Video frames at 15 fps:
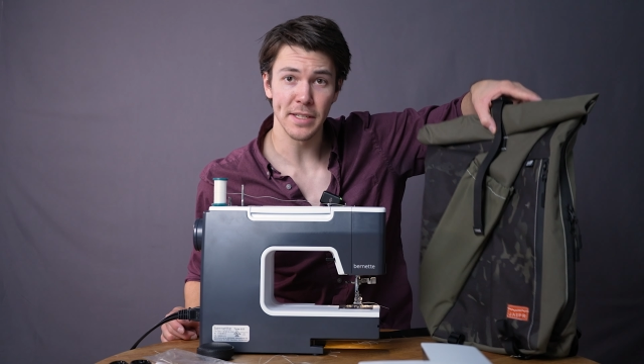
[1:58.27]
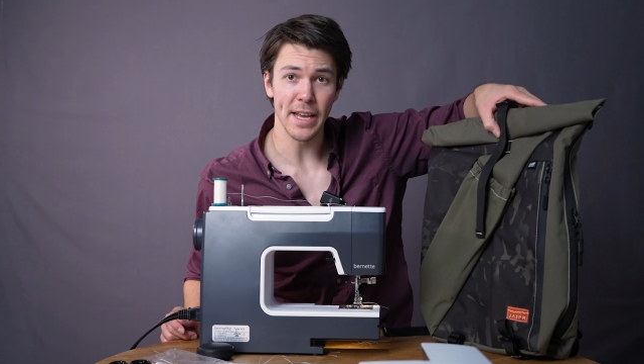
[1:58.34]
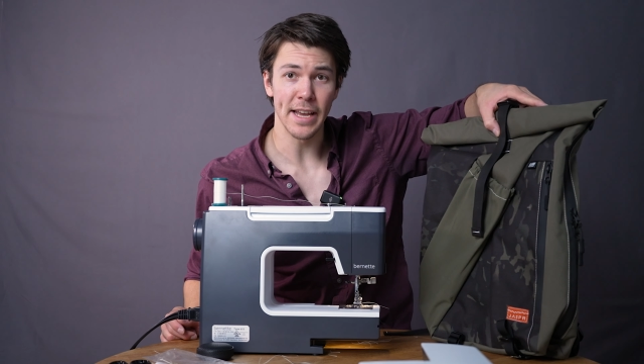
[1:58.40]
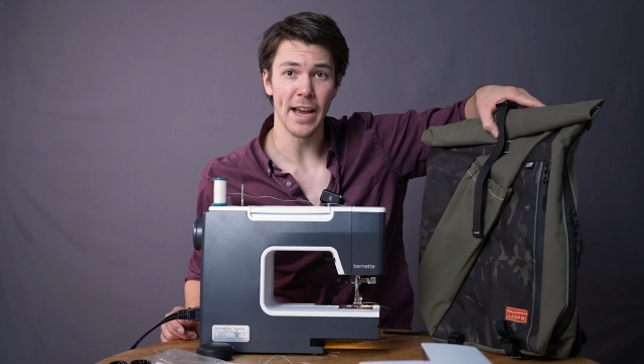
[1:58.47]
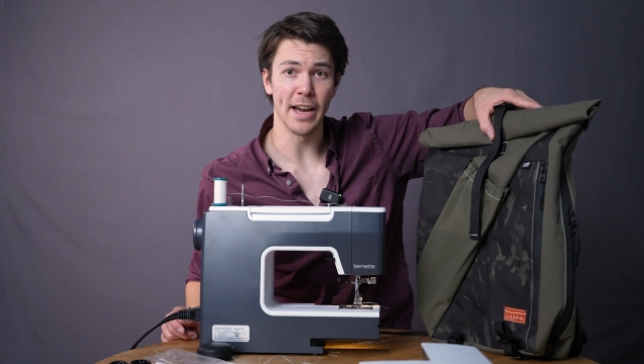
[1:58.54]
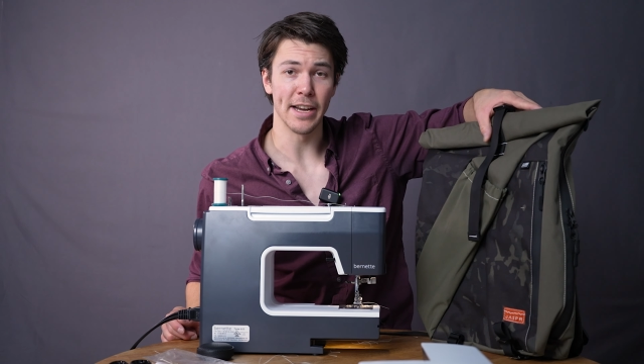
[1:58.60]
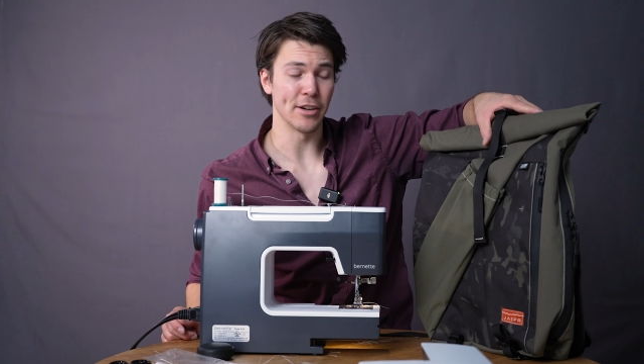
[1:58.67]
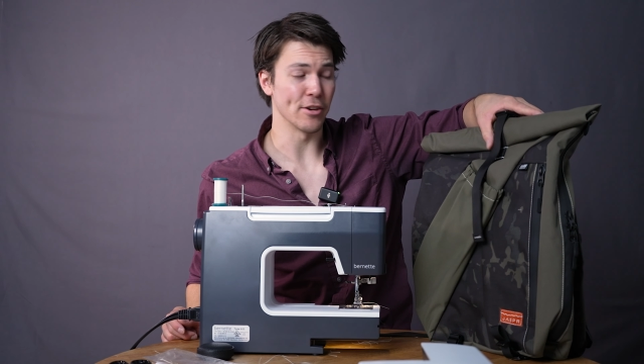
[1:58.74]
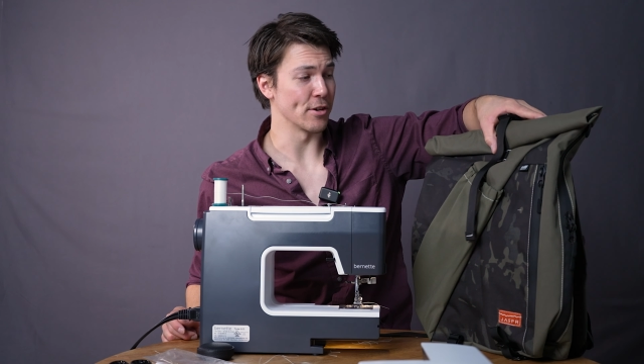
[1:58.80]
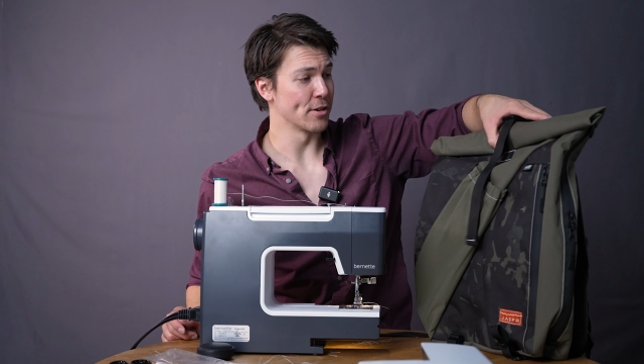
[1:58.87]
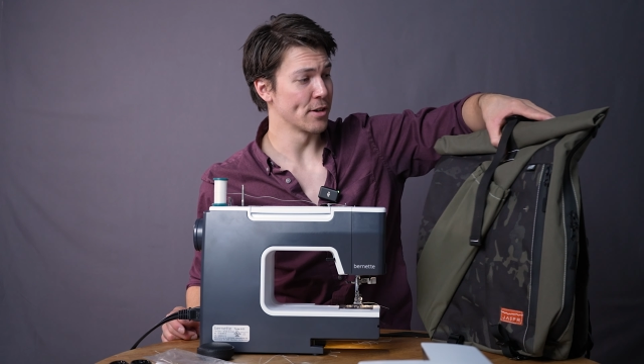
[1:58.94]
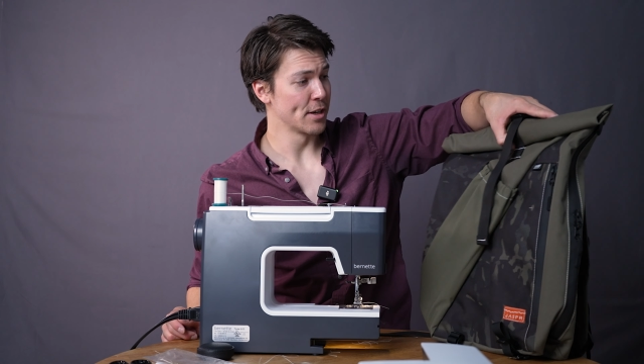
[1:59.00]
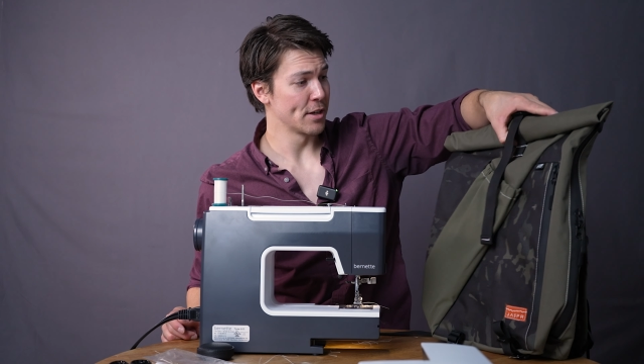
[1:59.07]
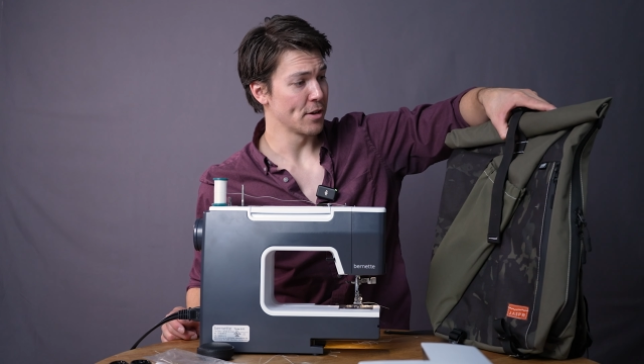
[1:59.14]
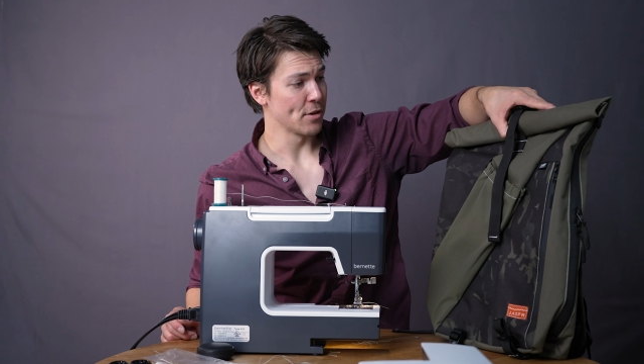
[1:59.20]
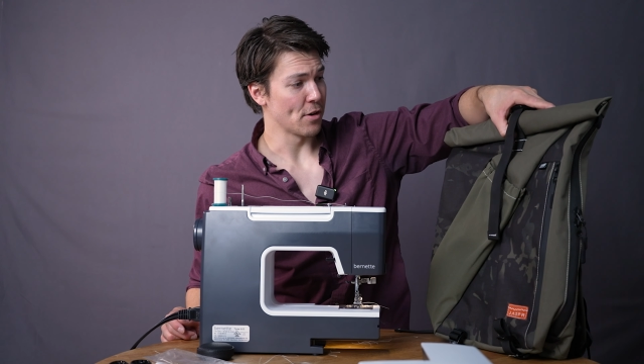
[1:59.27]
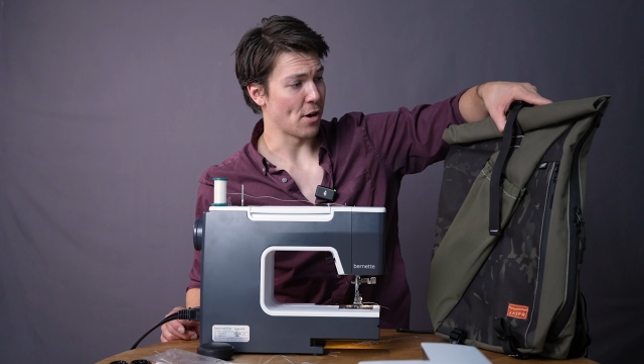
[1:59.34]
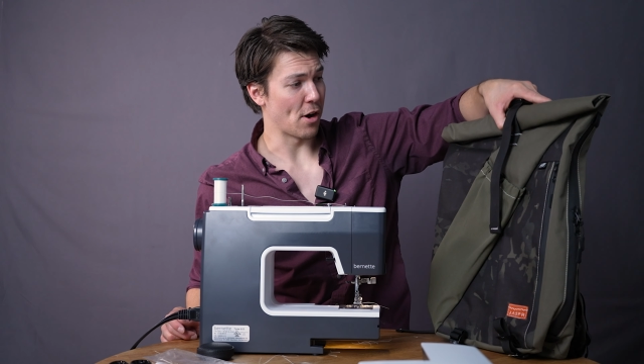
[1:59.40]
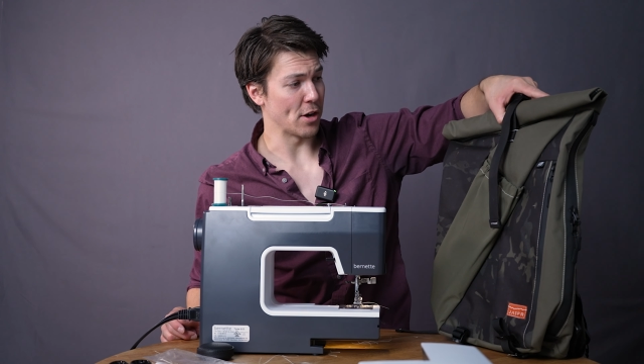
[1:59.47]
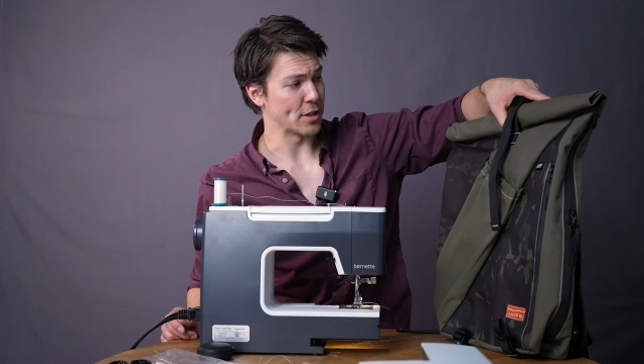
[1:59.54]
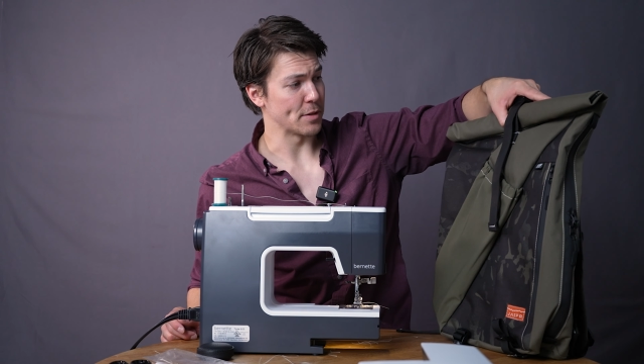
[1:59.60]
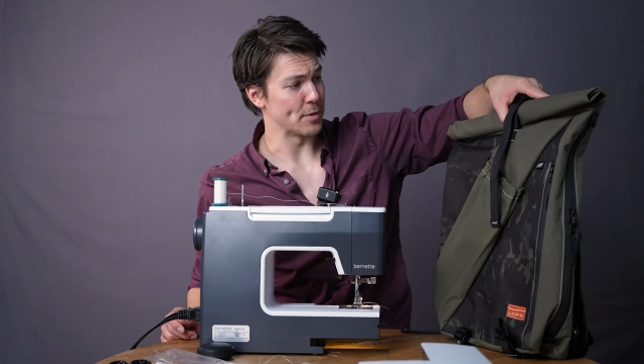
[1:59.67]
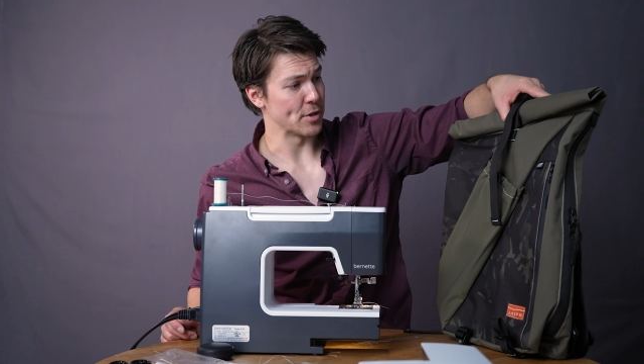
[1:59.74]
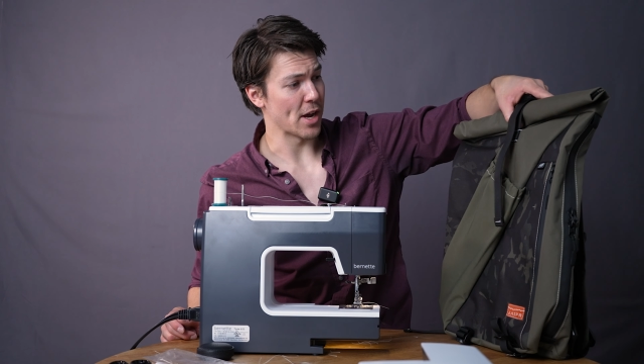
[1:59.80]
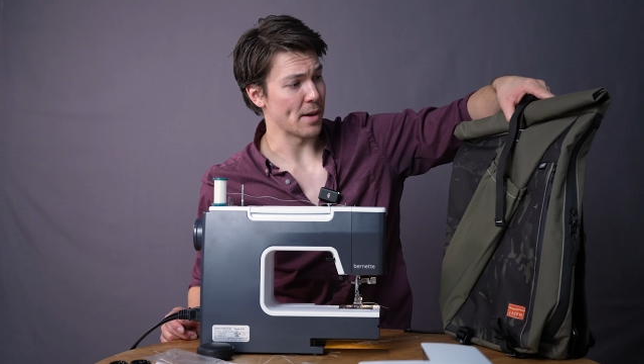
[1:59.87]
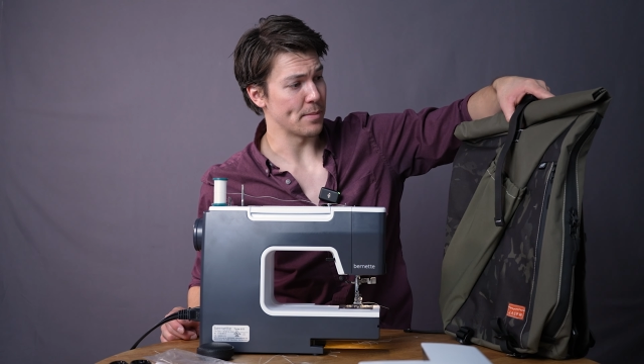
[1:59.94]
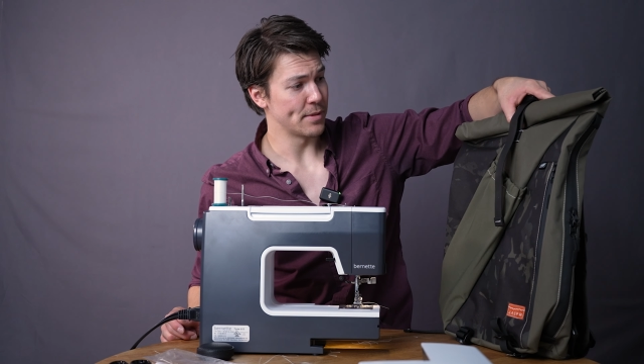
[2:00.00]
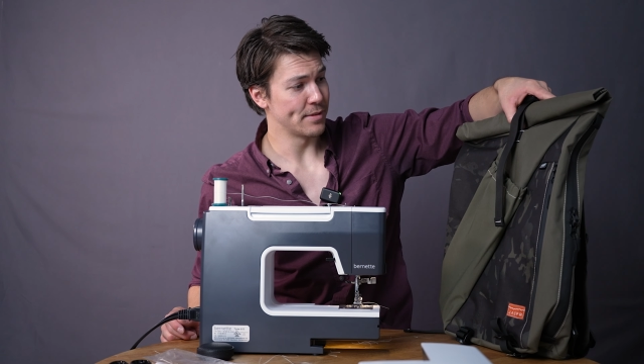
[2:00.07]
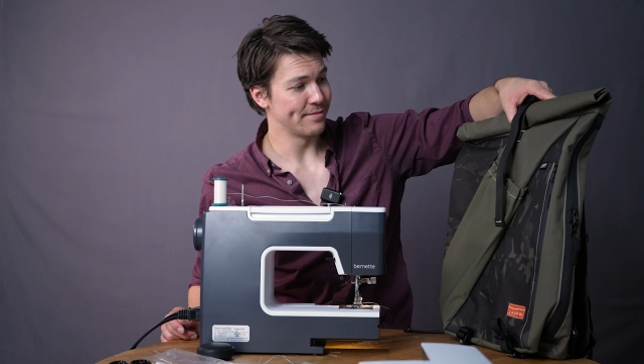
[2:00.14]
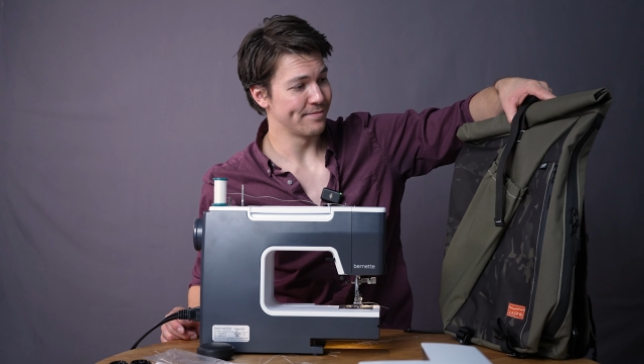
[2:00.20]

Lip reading: day hiker. Awesome job.